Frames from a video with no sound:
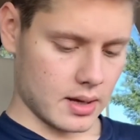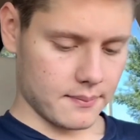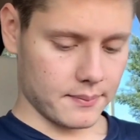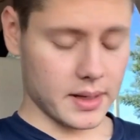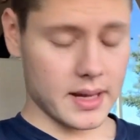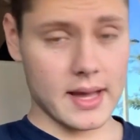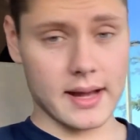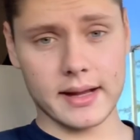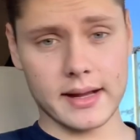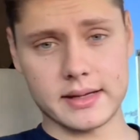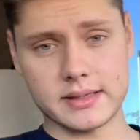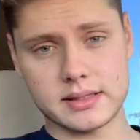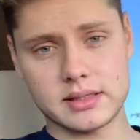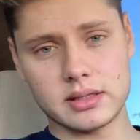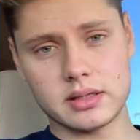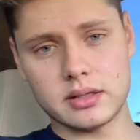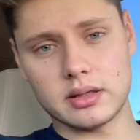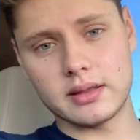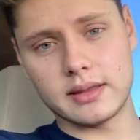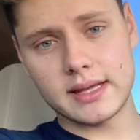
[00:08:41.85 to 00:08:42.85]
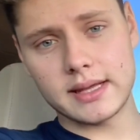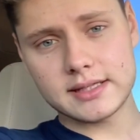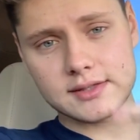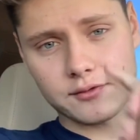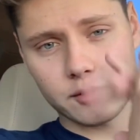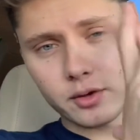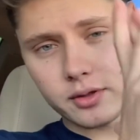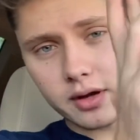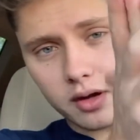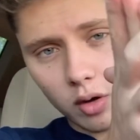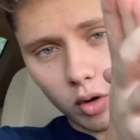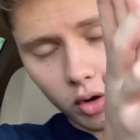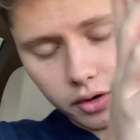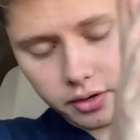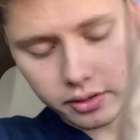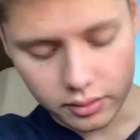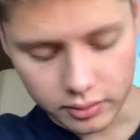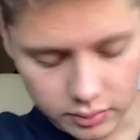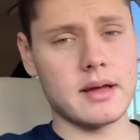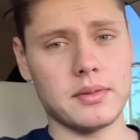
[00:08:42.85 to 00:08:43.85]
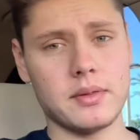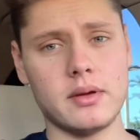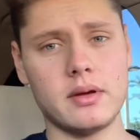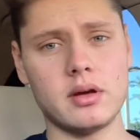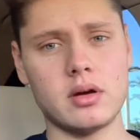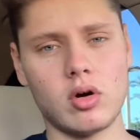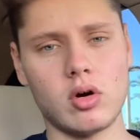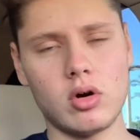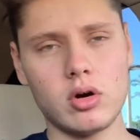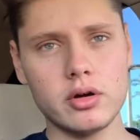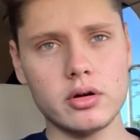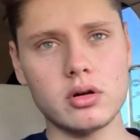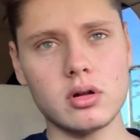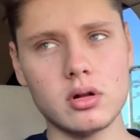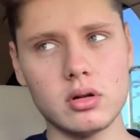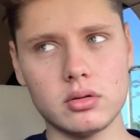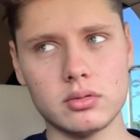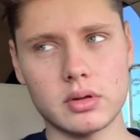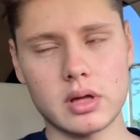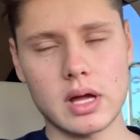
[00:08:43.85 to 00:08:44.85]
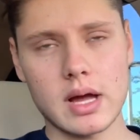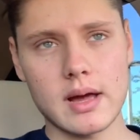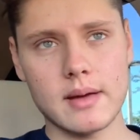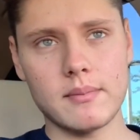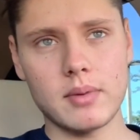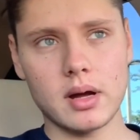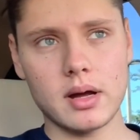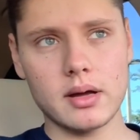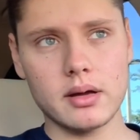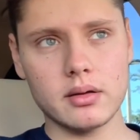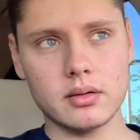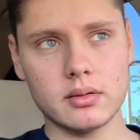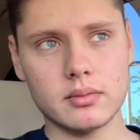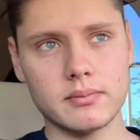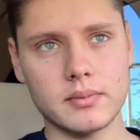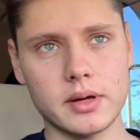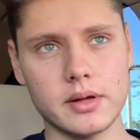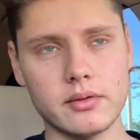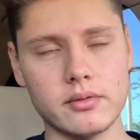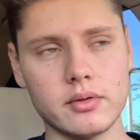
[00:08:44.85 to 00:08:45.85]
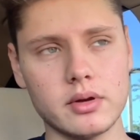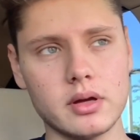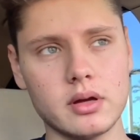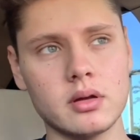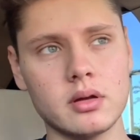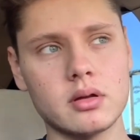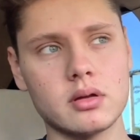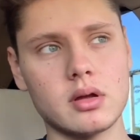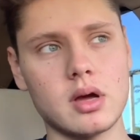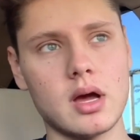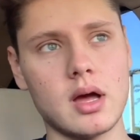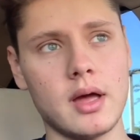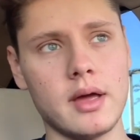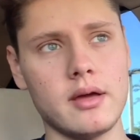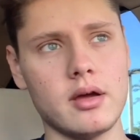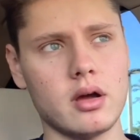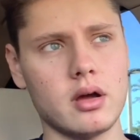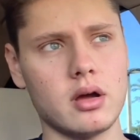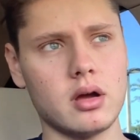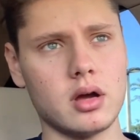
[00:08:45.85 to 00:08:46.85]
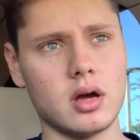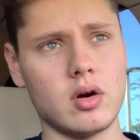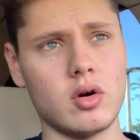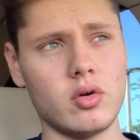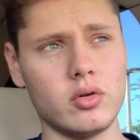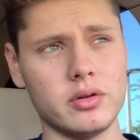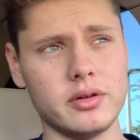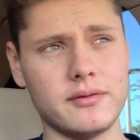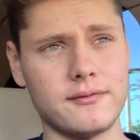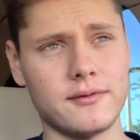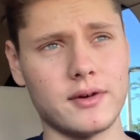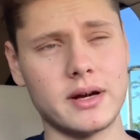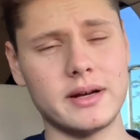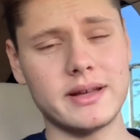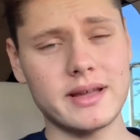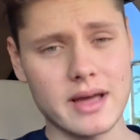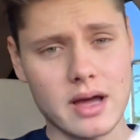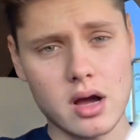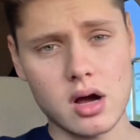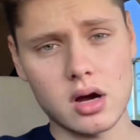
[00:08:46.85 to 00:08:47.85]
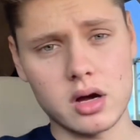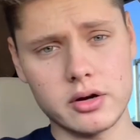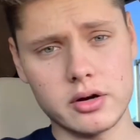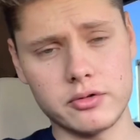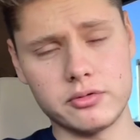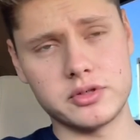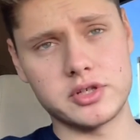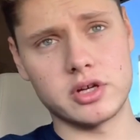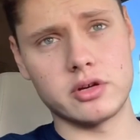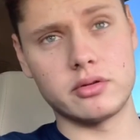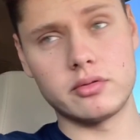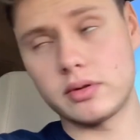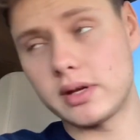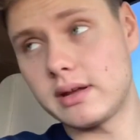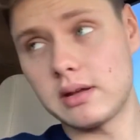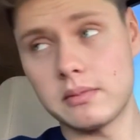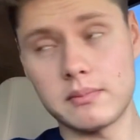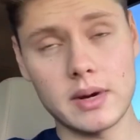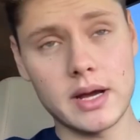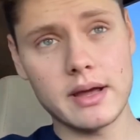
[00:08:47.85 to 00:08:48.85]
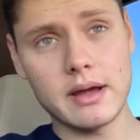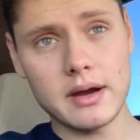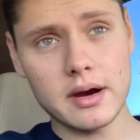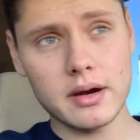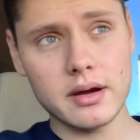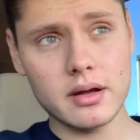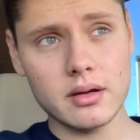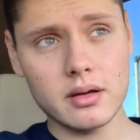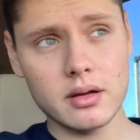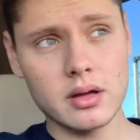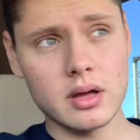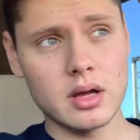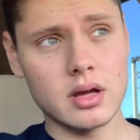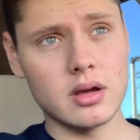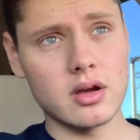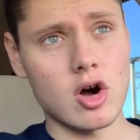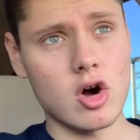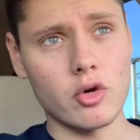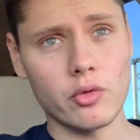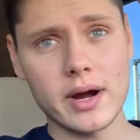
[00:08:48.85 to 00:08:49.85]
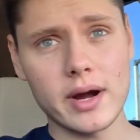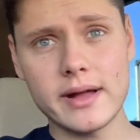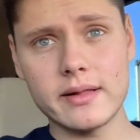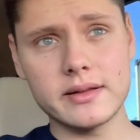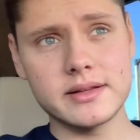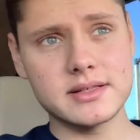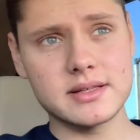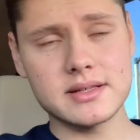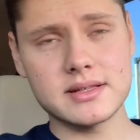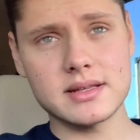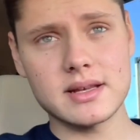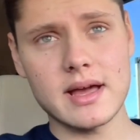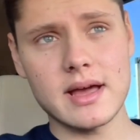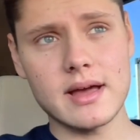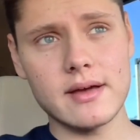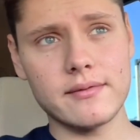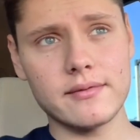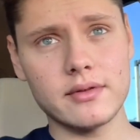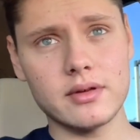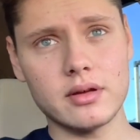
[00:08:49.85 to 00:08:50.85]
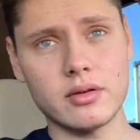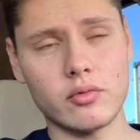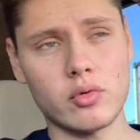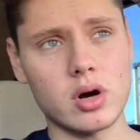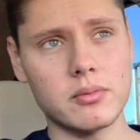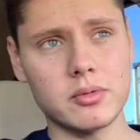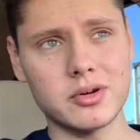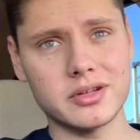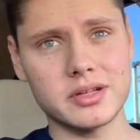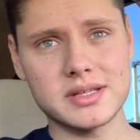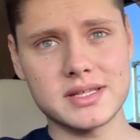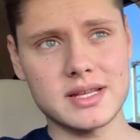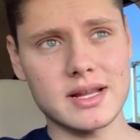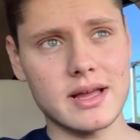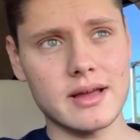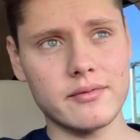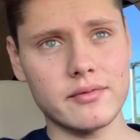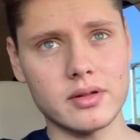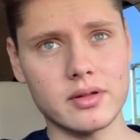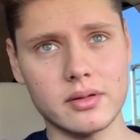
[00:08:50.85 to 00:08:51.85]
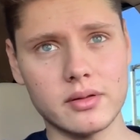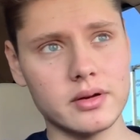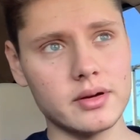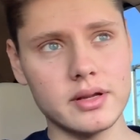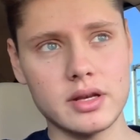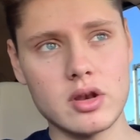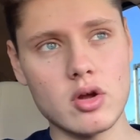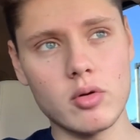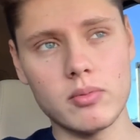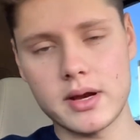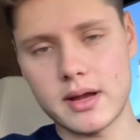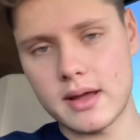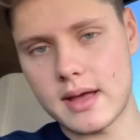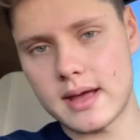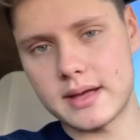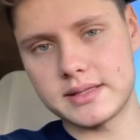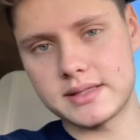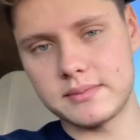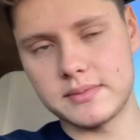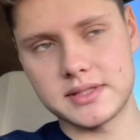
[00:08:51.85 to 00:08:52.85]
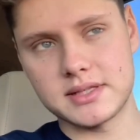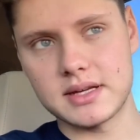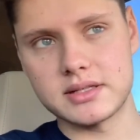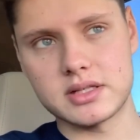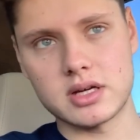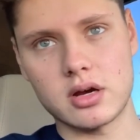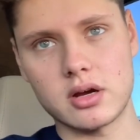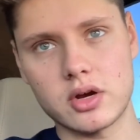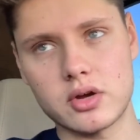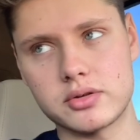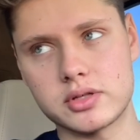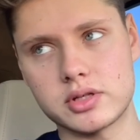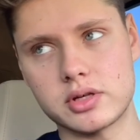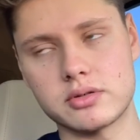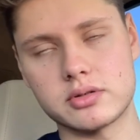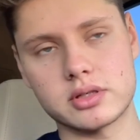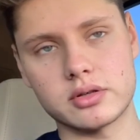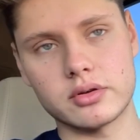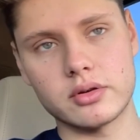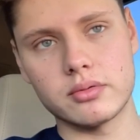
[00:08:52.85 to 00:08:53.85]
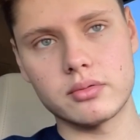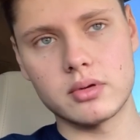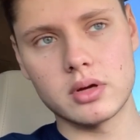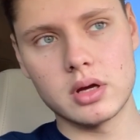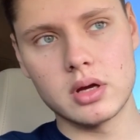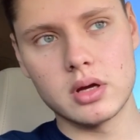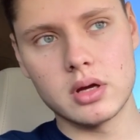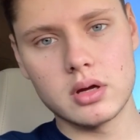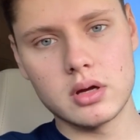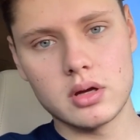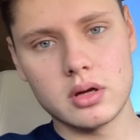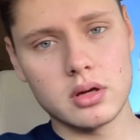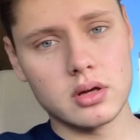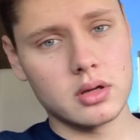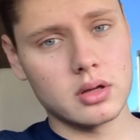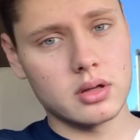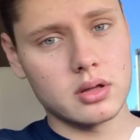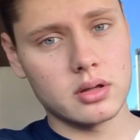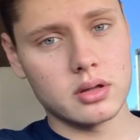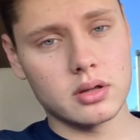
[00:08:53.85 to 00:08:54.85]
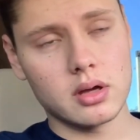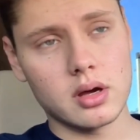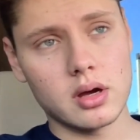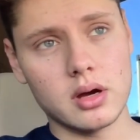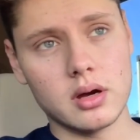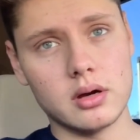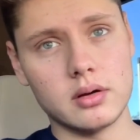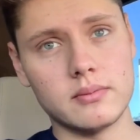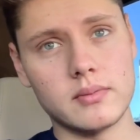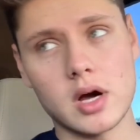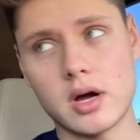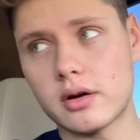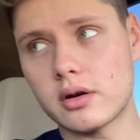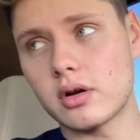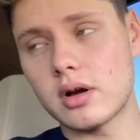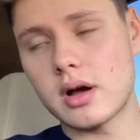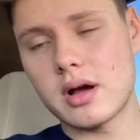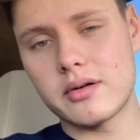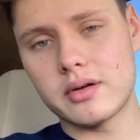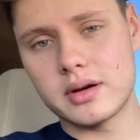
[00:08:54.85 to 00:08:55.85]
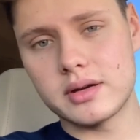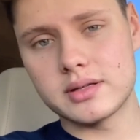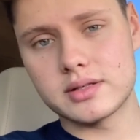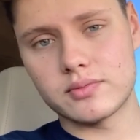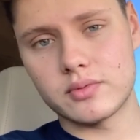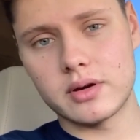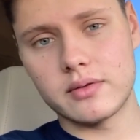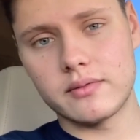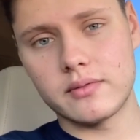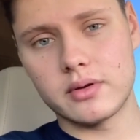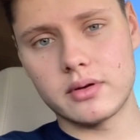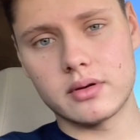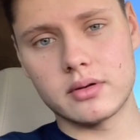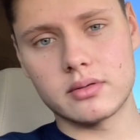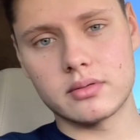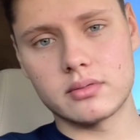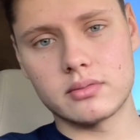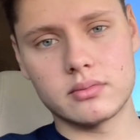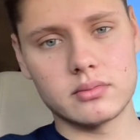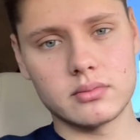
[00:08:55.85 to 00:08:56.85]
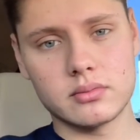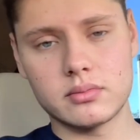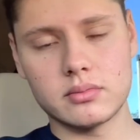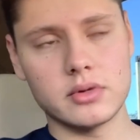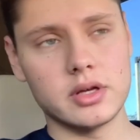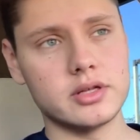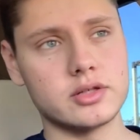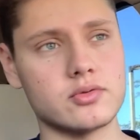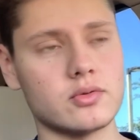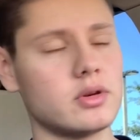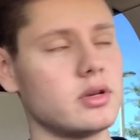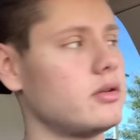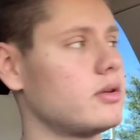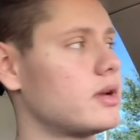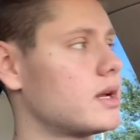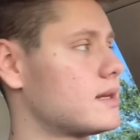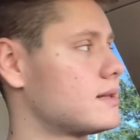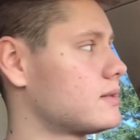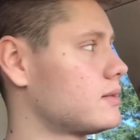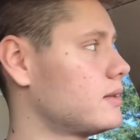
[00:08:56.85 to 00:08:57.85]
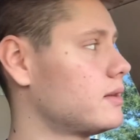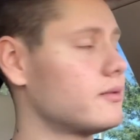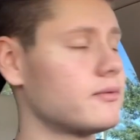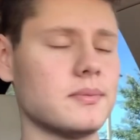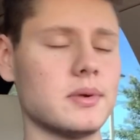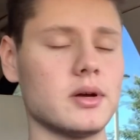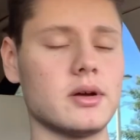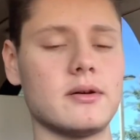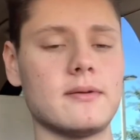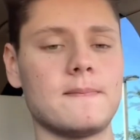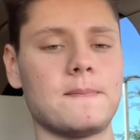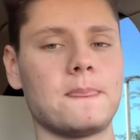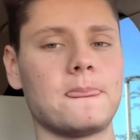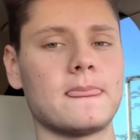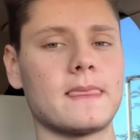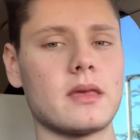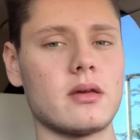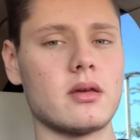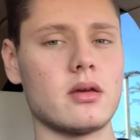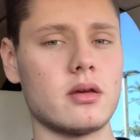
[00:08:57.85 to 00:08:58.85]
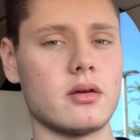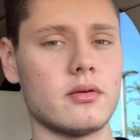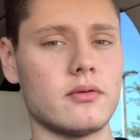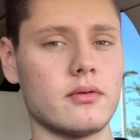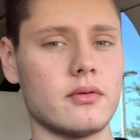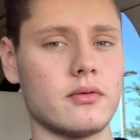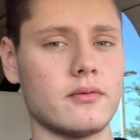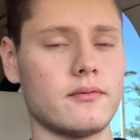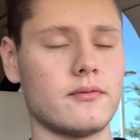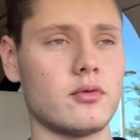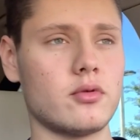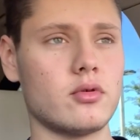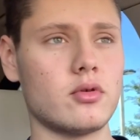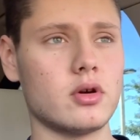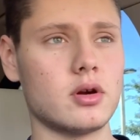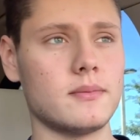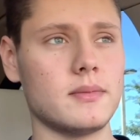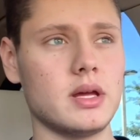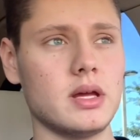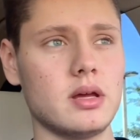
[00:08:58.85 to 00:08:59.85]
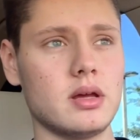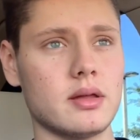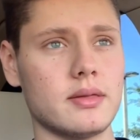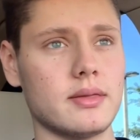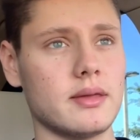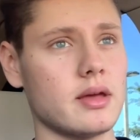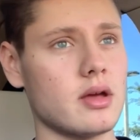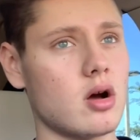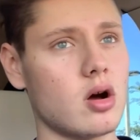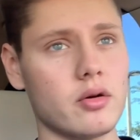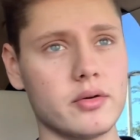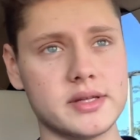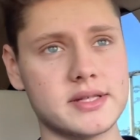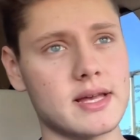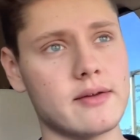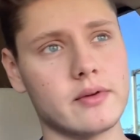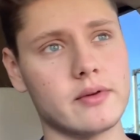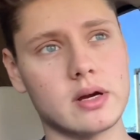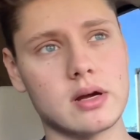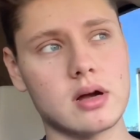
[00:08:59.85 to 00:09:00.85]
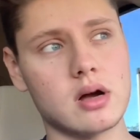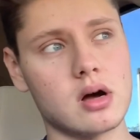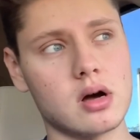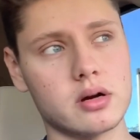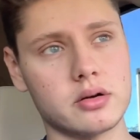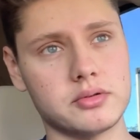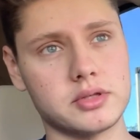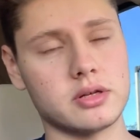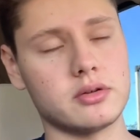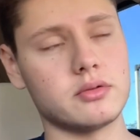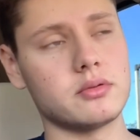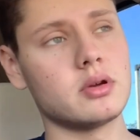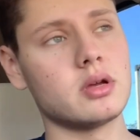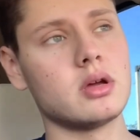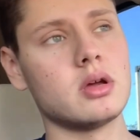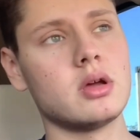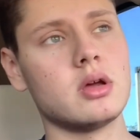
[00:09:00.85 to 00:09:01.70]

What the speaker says: But yeah, guys, that's for the oil. The oil I buy, by the way, I only find it at AutoZone. Like in my area, O'Reilly's doesn't have it, Walmart doesn't have it. Literally nobody has it besides AutoZone. So I don't know how it is wherever each one of you guys live, but for me, they always have it at AutoZone.